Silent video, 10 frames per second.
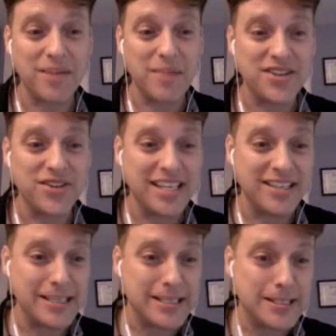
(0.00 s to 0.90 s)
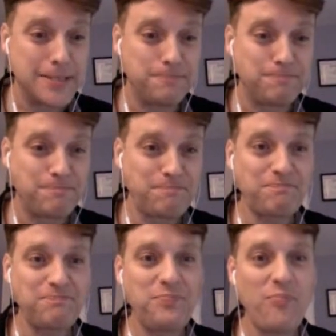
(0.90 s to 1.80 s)
mental illness.
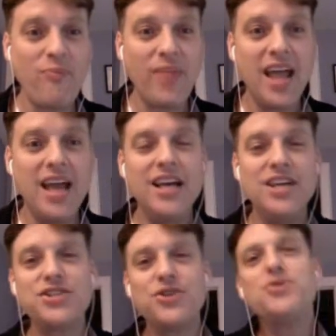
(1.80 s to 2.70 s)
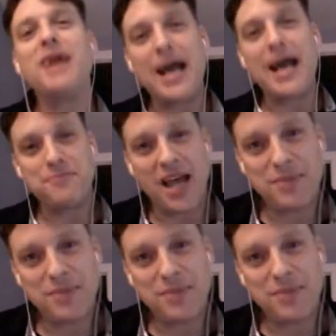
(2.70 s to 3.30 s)
So who am I?